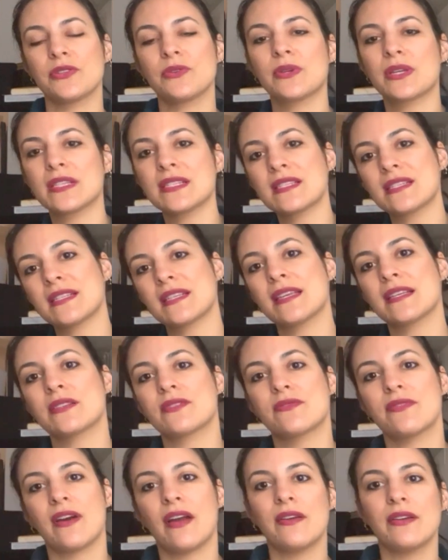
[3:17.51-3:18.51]
You can see
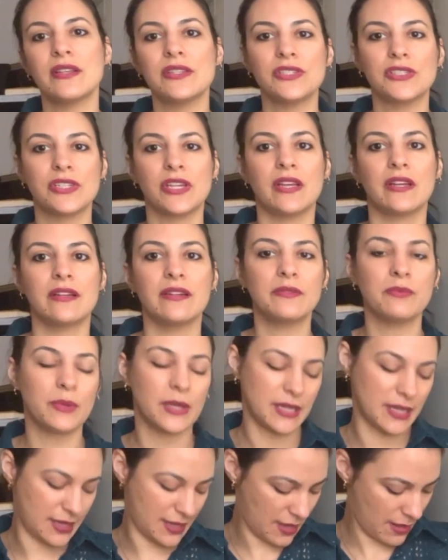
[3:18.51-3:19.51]
it's very sheer
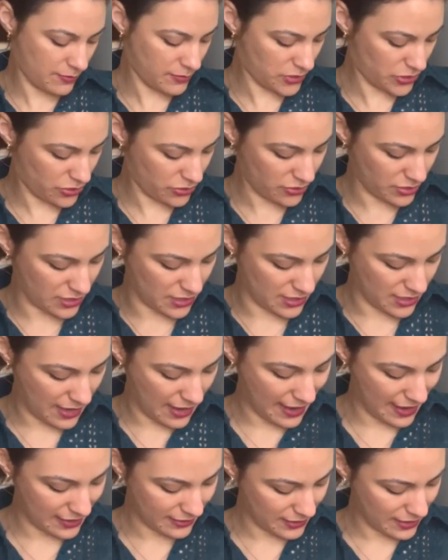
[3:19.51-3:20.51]
when it comes to the
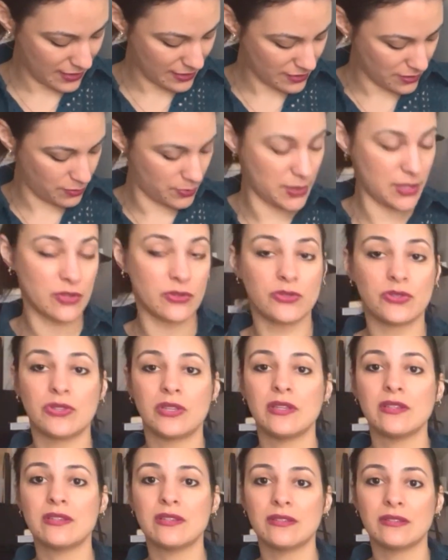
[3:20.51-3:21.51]
eyelet because
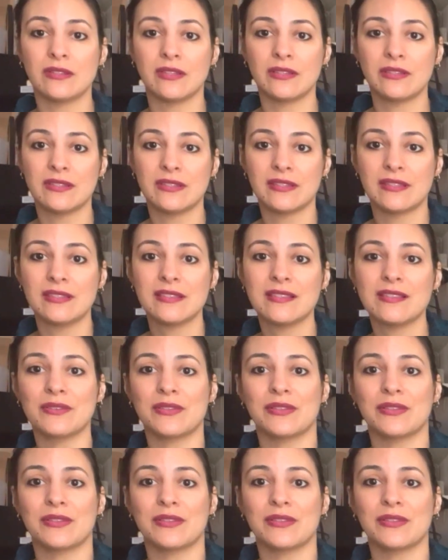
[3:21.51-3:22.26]
this, this